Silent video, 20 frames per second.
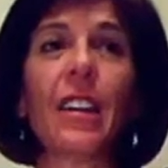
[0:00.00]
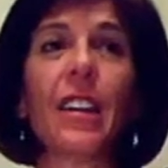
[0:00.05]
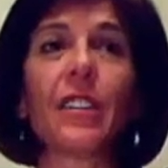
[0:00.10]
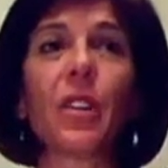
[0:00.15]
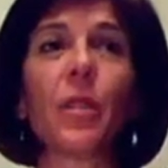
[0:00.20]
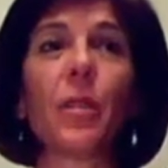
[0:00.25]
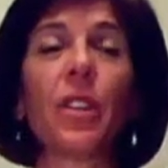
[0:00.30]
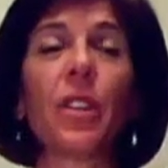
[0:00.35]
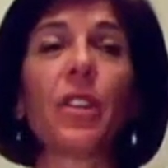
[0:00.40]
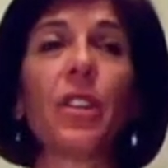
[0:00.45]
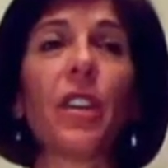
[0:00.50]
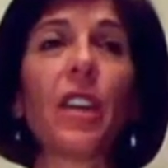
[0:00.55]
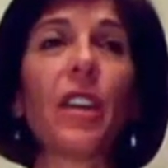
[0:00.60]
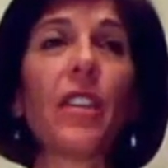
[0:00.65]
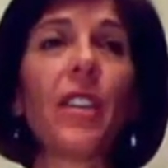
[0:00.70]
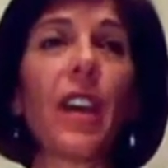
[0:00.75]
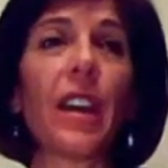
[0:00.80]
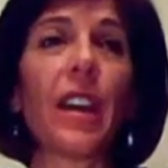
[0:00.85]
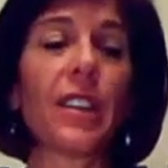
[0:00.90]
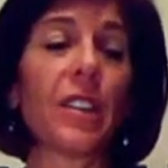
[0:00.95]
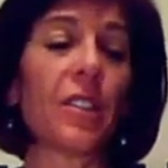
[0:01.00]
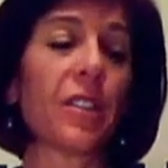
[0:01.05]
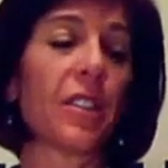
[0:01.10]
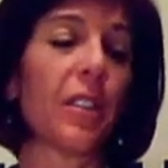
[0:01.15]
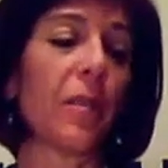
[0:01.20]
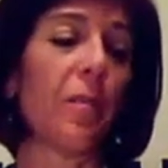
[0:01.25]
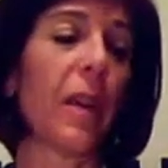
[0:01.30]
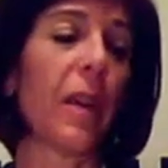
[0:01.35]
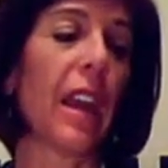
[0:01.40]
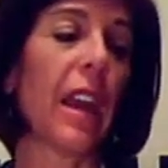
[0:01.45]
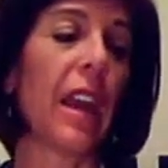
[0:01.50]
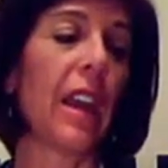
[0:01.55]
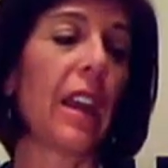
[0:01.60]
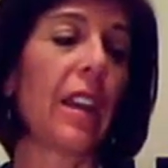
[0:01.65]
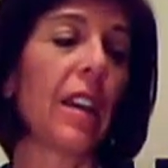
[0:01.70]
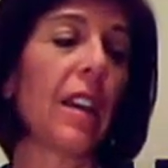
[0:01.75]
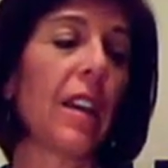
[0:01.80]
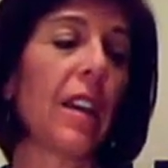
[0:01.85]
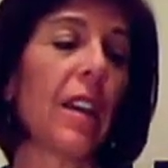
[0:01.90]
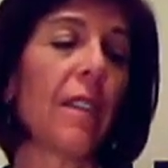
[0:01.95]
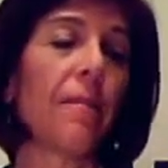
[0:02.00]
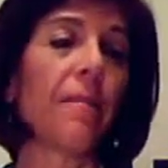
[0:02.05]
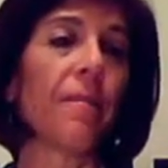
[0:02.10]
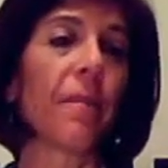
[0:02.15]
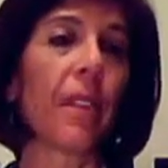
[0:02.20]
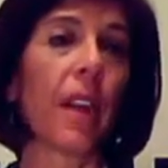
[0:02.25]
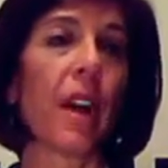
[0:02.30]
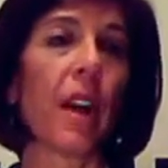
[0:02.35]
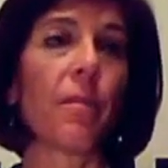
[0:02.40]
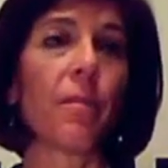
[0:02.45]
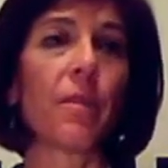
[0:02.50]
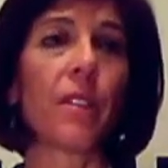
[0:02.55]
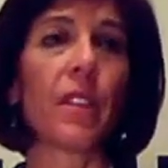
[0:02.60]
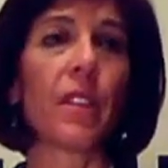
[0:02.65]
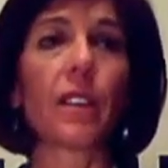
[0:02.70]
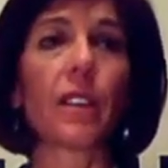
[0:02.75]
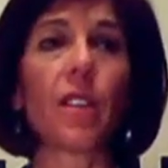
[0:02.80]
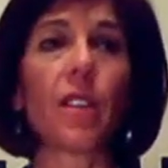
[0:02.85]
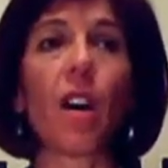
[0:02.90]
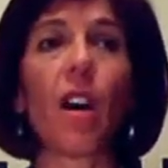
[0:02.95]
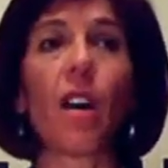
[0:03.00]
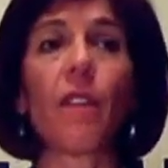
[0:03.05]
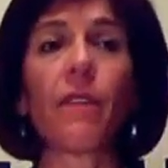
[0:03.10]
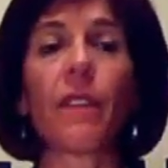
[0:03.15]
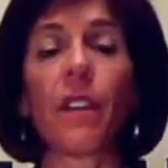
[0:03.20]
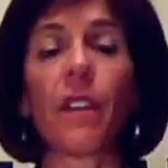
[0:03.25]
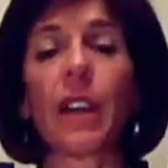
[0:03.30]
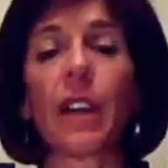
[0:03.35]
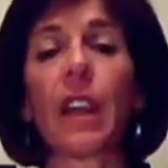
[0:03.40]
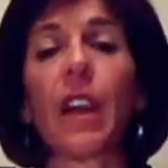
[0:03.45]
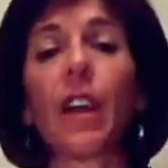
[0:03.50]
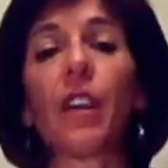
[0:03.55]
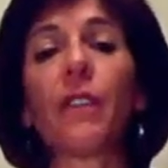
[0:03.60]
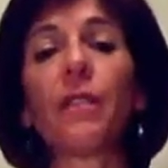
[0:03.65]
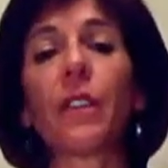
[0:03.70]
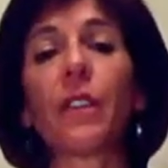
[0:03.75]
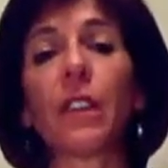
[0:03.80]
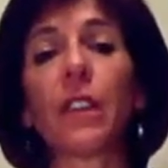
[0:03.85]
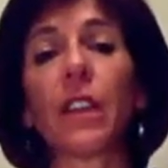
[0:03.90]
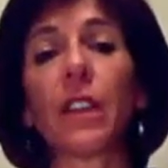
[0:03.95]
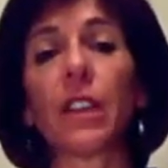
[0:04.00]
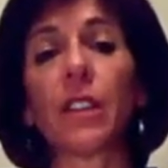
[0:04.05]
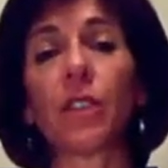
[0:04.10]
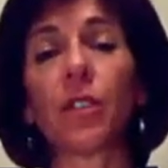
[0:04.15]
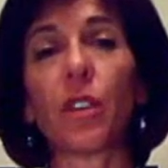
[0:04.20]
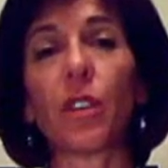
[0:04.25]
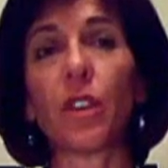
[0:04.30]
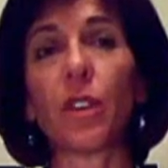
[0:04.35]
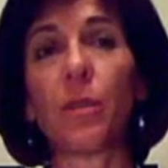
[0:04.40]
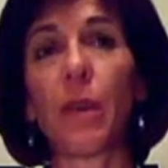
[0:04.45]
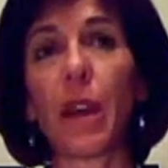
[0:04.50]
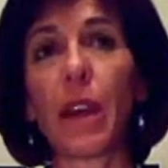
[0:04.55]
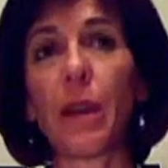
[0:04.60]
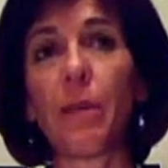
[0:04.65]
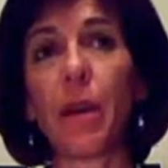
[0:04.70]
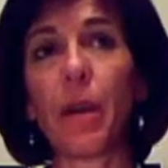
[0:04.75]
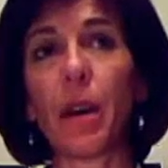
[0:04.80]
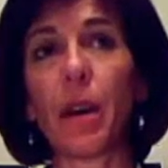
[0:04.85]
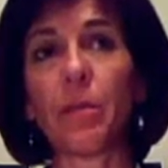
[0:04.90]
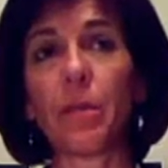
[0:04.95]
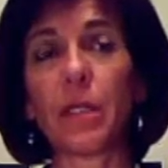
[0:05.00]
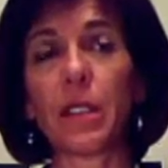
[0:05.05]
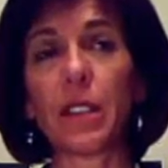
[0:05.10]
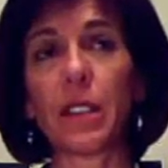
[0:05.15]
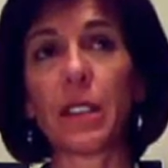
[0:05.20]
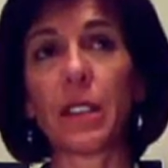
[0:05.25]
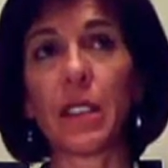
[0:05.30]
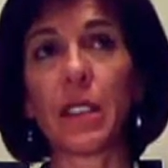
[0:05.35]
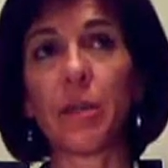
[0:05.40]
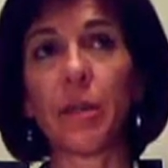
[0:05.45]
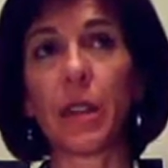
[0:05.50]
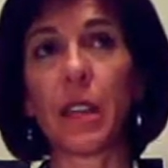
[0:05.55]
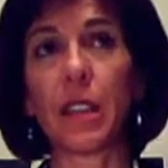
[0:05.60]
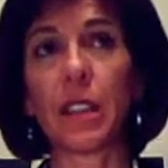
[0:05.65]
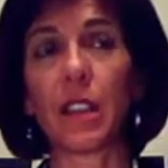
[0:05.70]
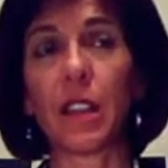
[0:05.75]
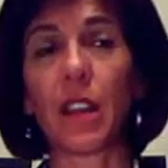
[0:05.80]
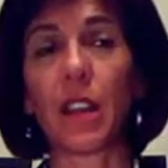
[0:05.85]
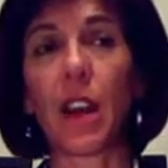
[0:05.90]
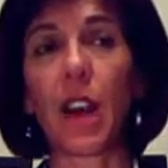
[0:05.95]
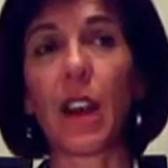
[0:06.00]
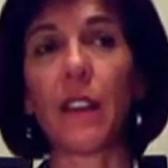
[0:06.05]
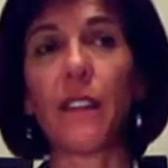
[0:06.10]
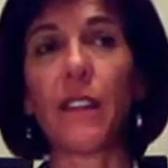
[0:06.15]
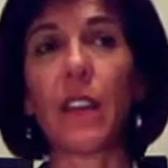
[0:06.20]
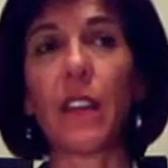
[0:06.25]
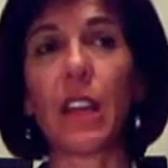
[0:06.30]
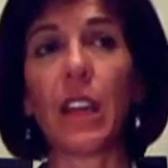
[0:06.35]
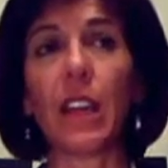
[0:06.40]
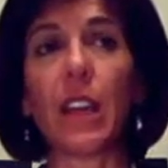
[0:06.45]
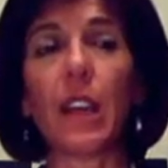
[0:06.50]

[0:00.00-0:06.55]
So when you get that dose of pain, that's all very carefully controlled by a pump system into the IV.